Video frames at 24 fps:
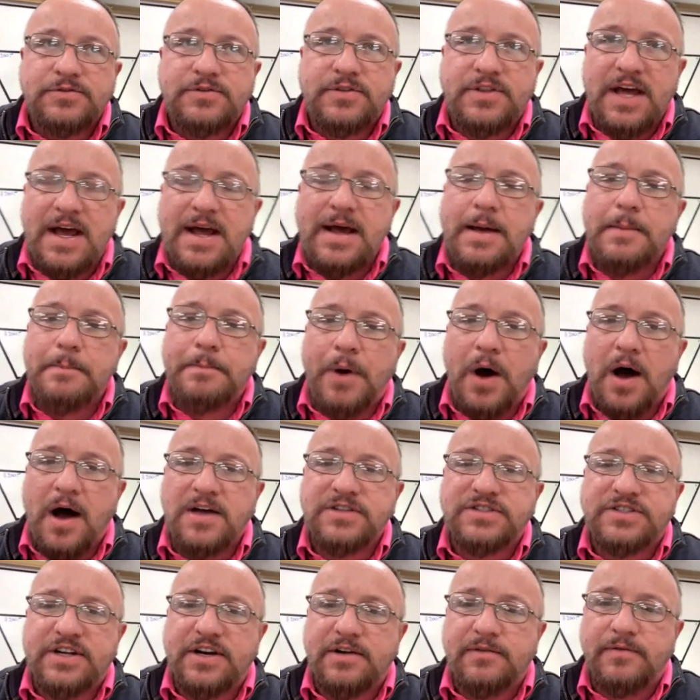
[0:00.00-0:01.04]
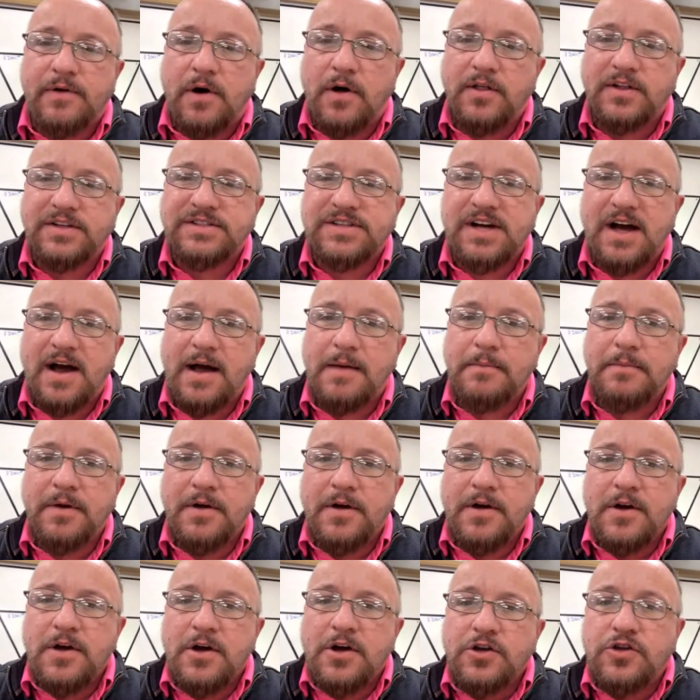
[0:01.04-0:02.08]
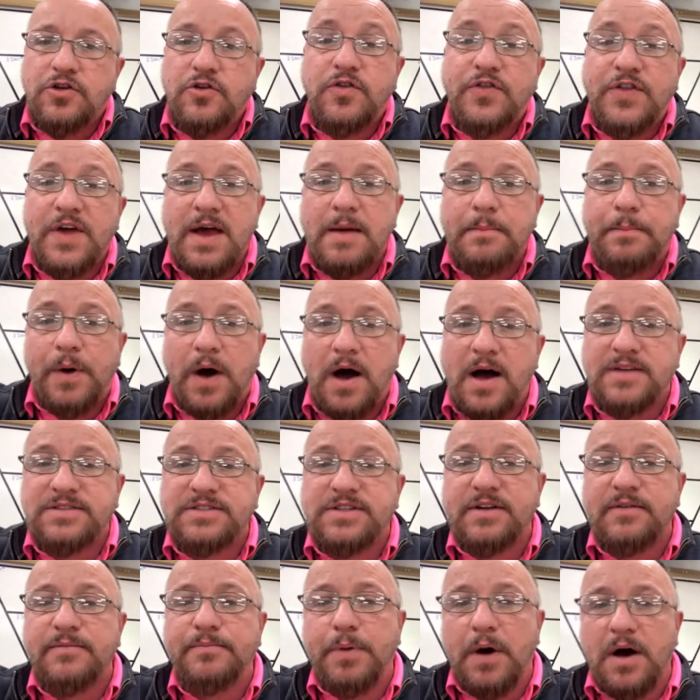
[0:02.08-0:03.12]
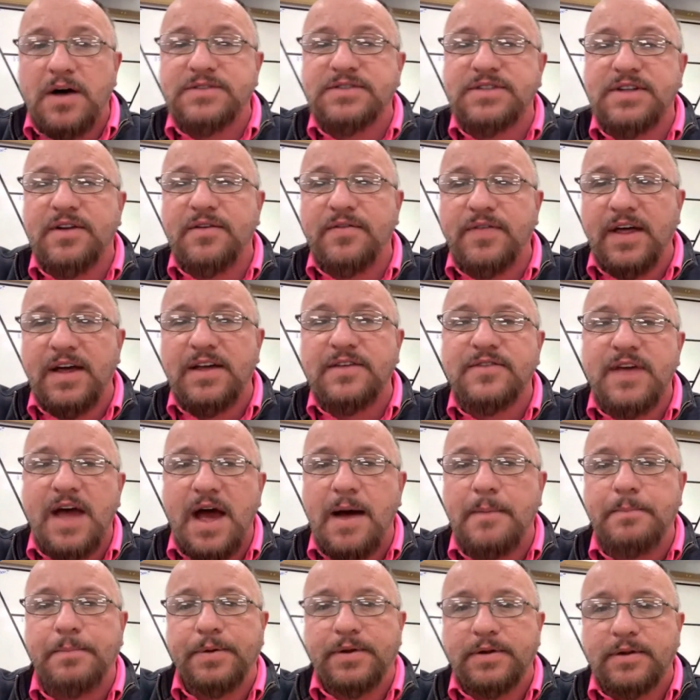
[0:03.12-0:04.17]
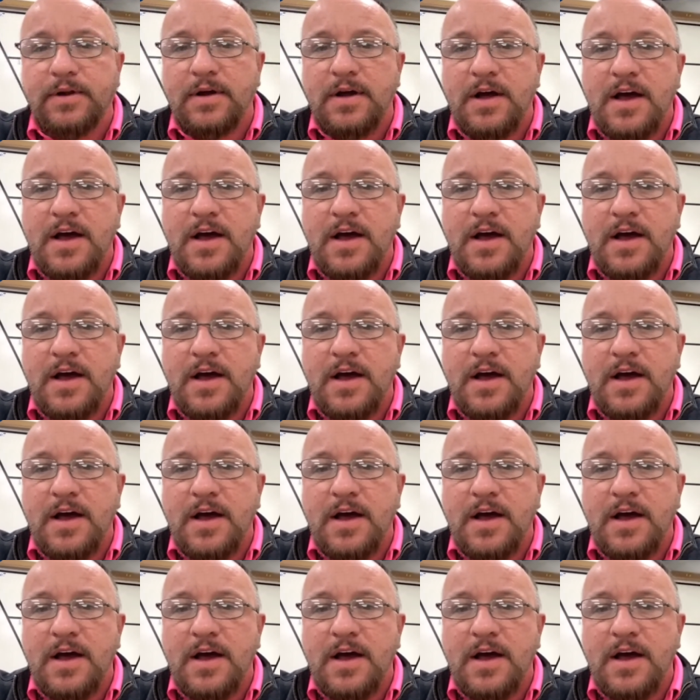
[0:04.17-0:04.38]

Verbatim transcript: thinking positive all the time you think positive, positive things happen.